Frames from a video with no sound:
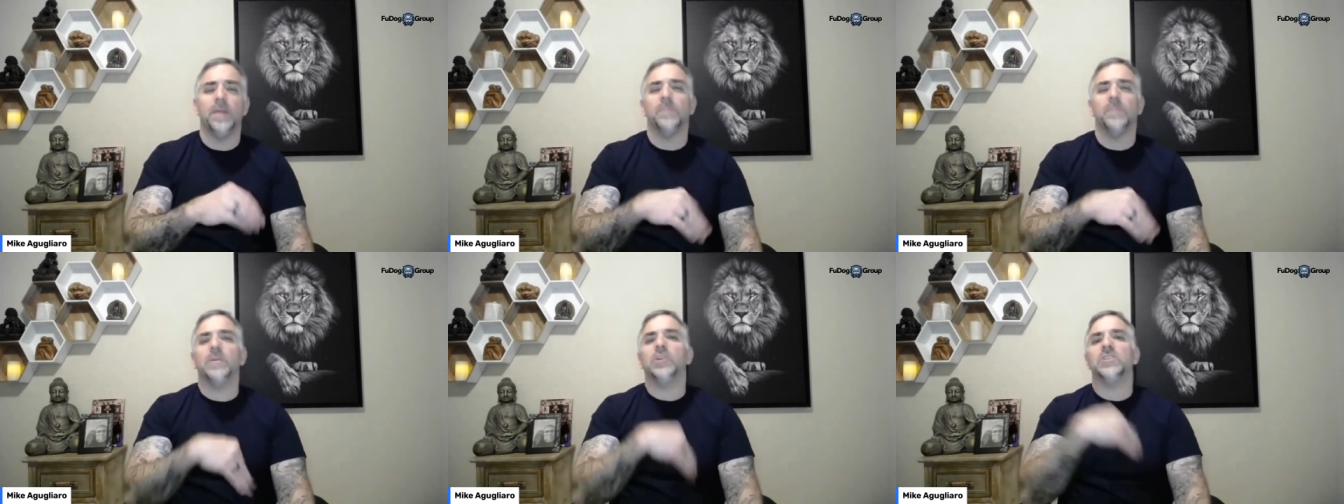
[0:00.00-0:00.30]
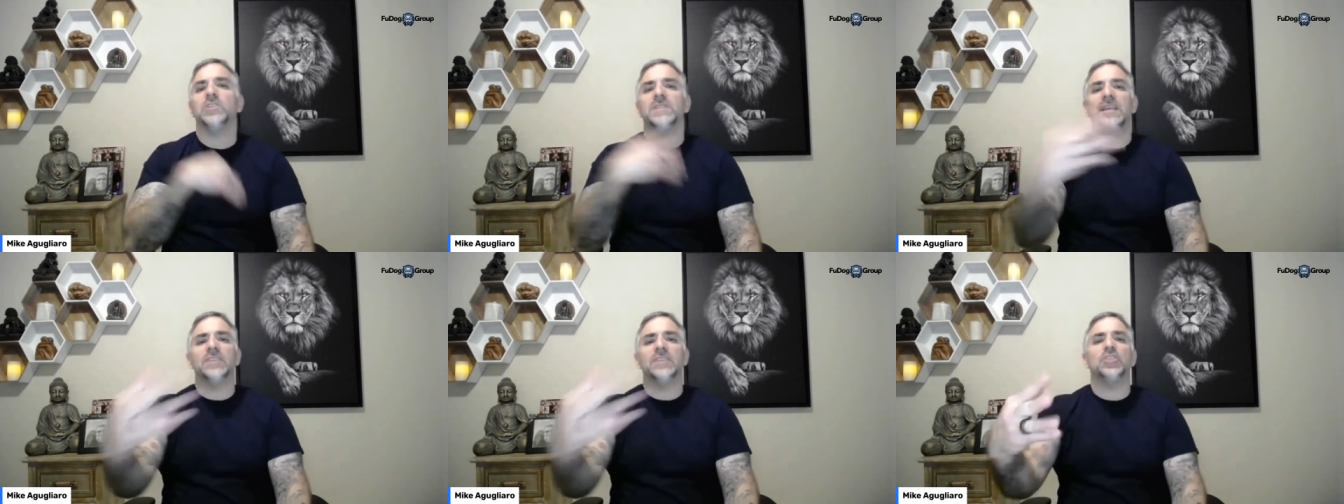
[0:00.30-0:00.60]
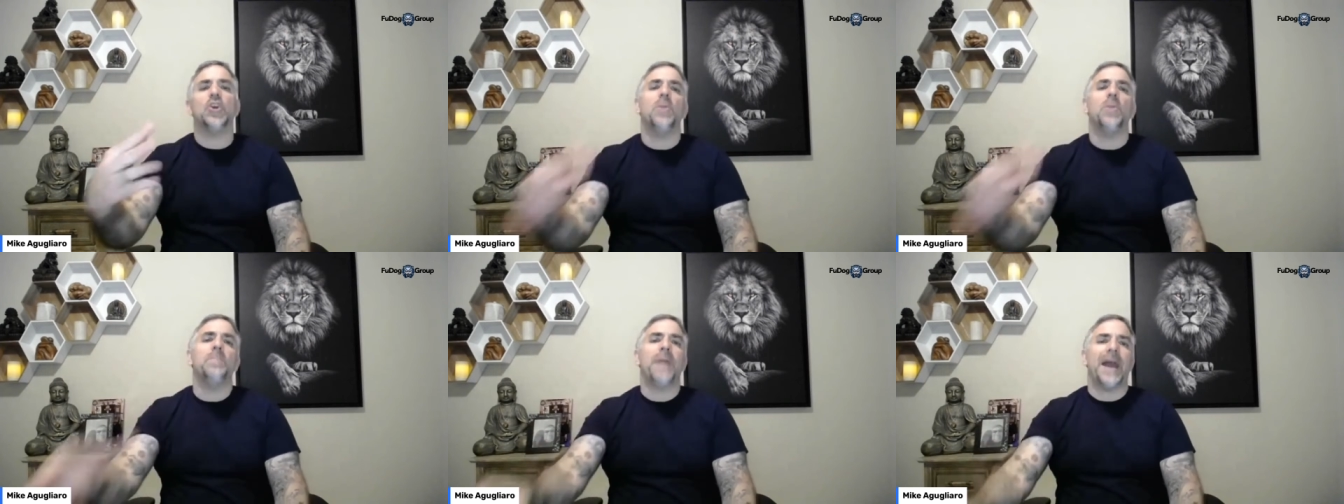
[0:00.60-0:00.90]
Because let's
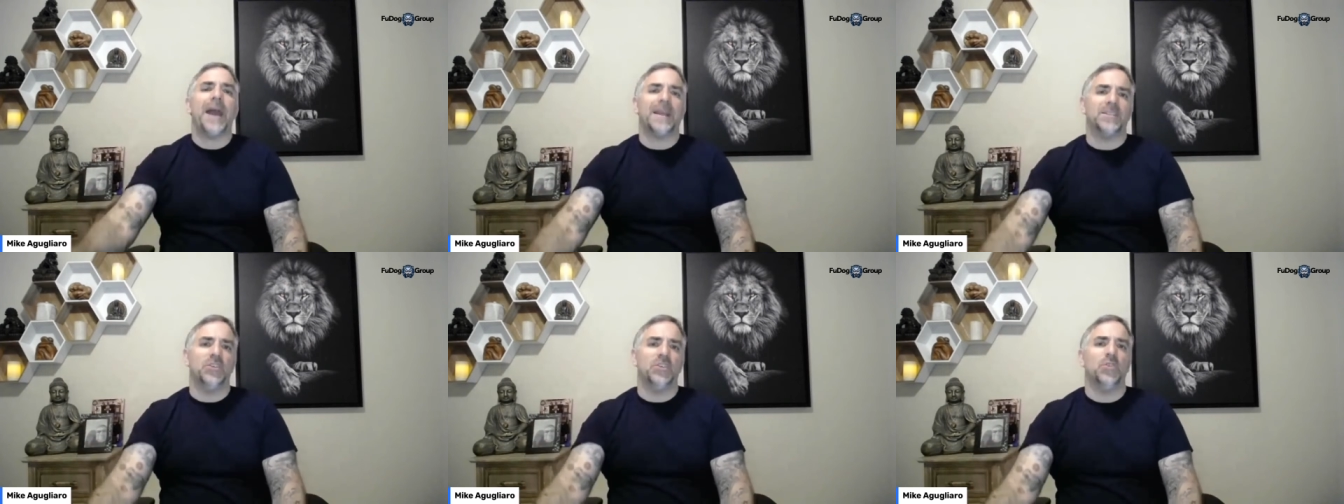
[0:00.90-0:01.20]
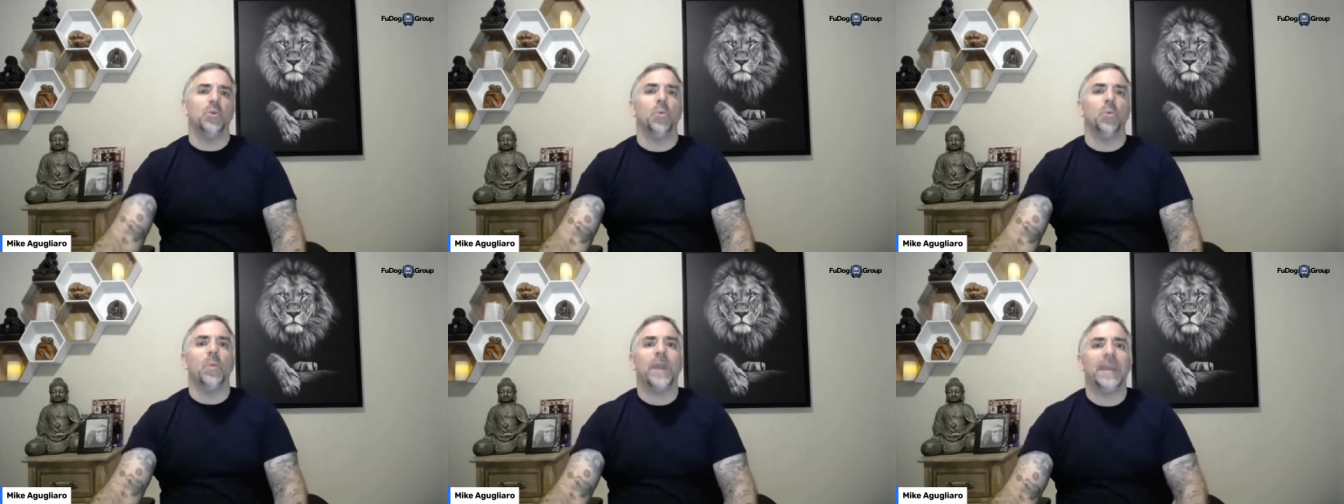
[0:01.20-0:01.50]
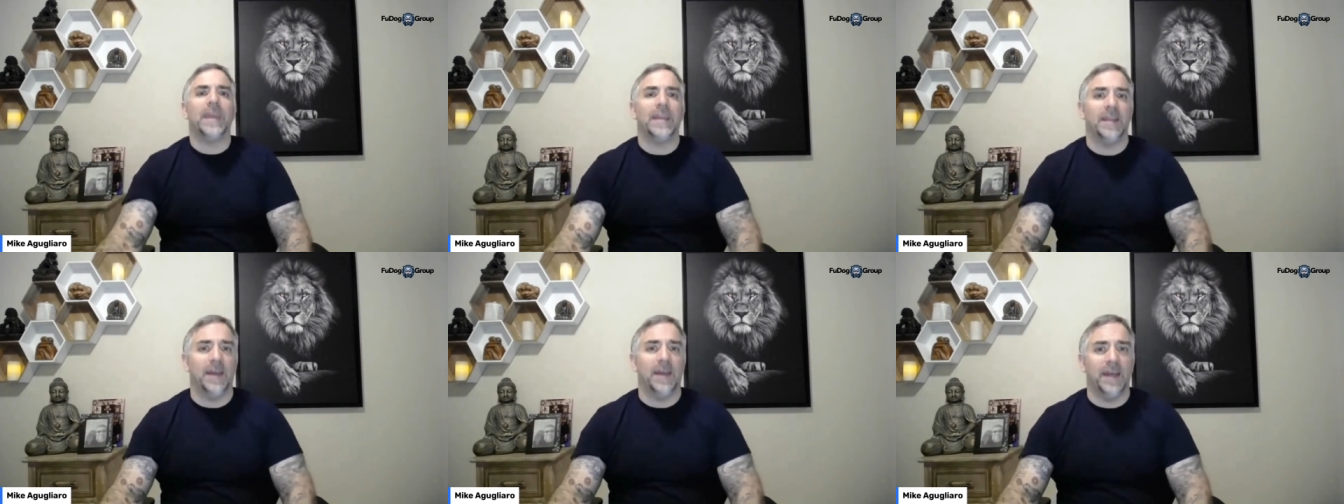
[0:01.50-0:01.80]
go back to the
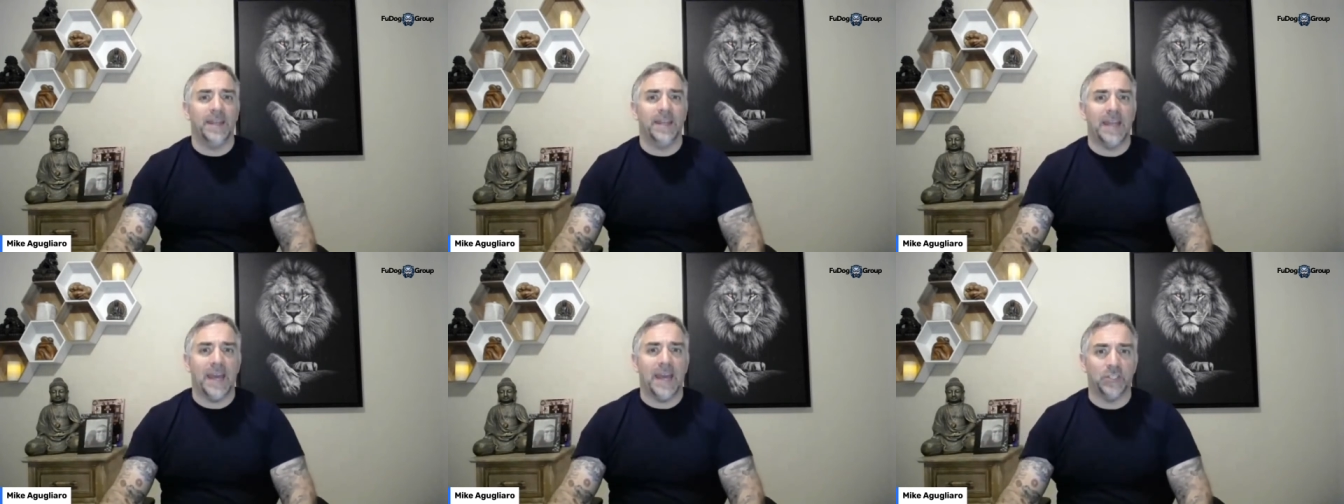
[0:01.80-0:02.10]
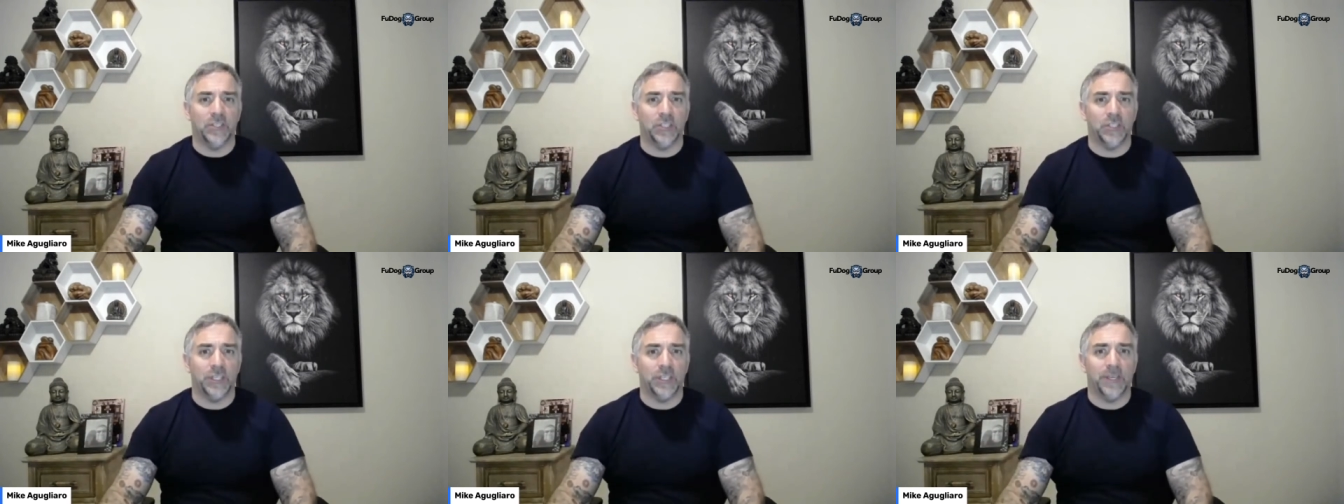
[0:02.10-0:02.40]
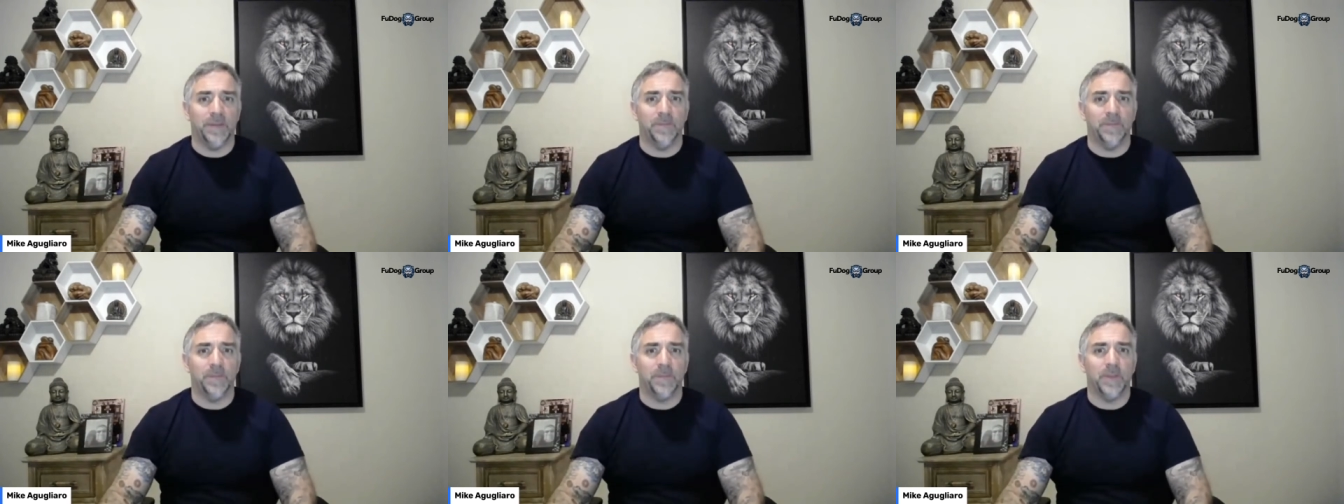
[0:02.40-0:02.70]
weight
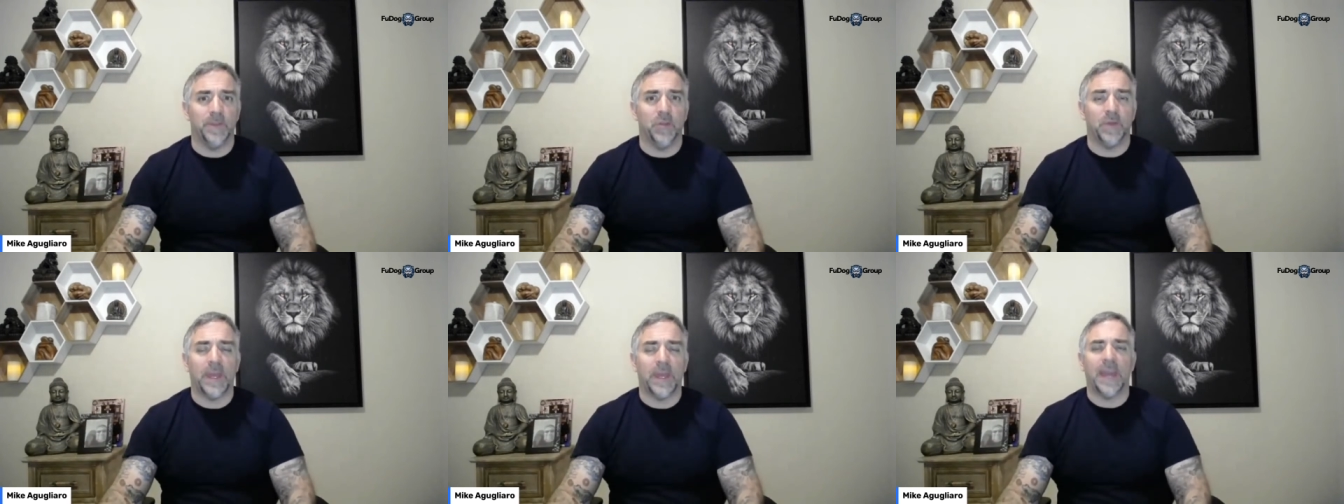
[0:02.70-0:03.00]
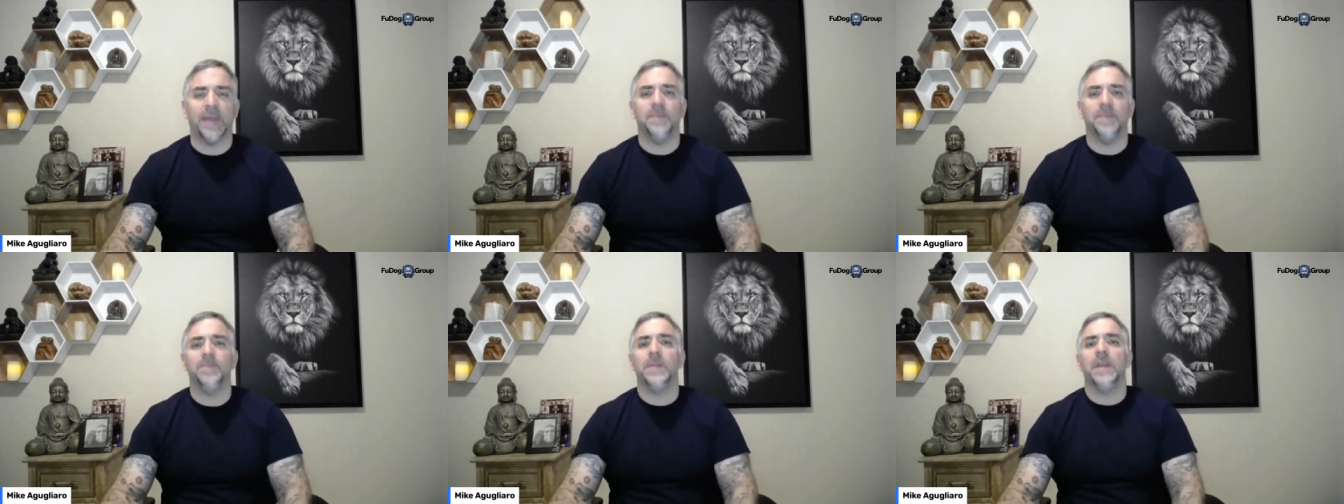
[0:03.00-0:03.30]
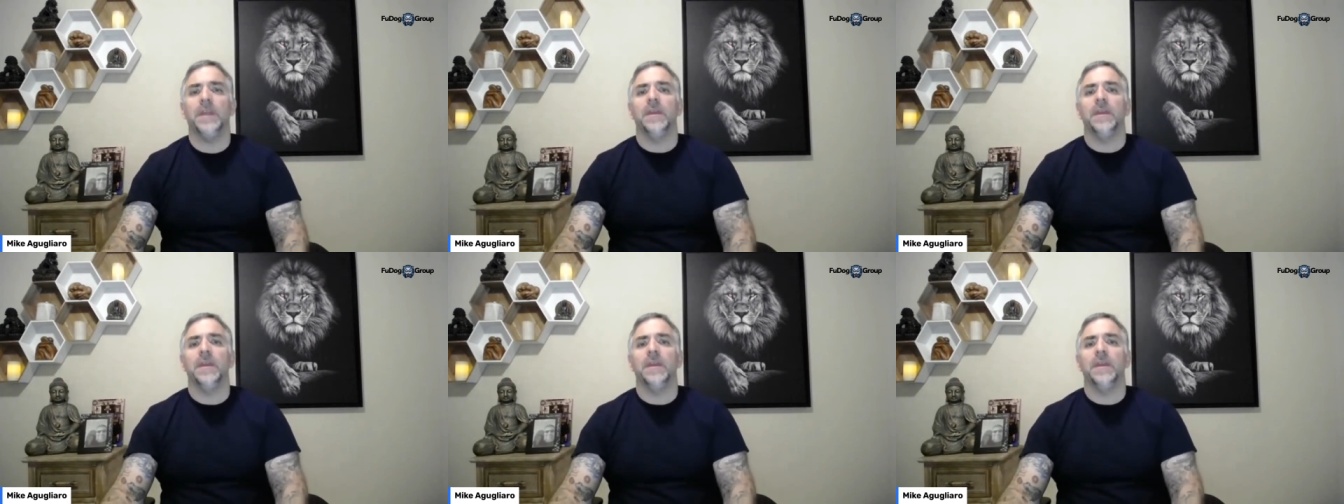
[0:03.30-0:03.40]
analogy. Okay.